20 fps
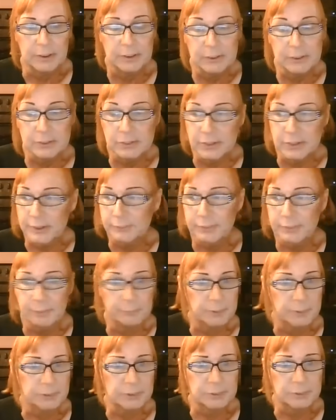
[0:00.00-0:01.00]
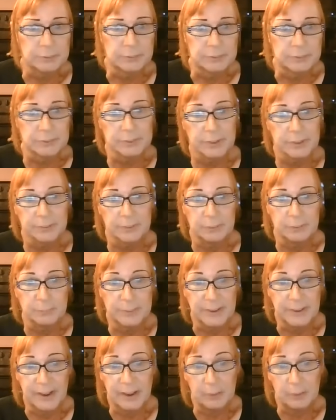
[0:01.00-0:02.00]
leave them alone. Let them
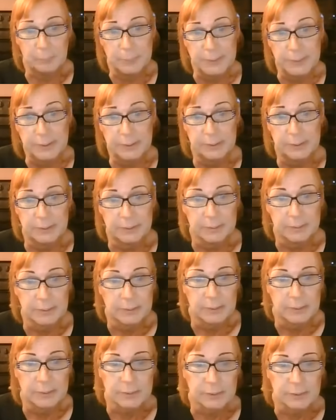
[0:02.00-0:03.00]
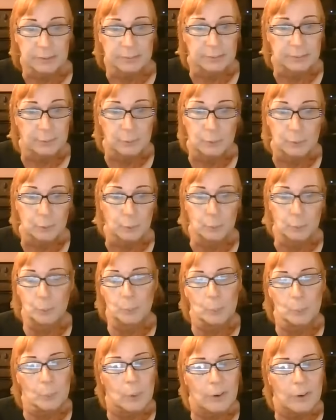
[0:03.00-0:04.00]
be happy. Yeah.
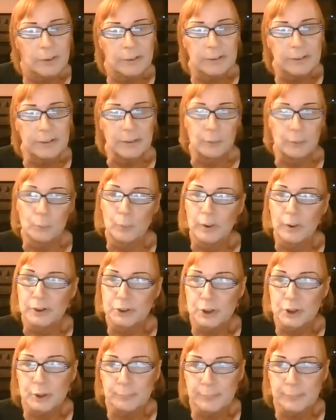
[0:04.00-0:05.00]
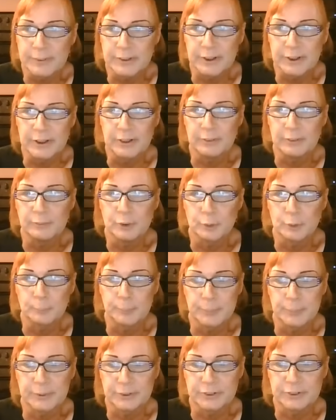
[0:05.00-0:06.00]
Why should it be any of your
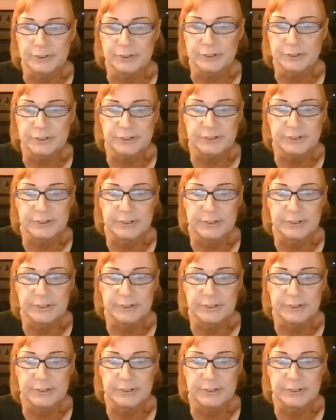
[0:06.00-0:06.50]
business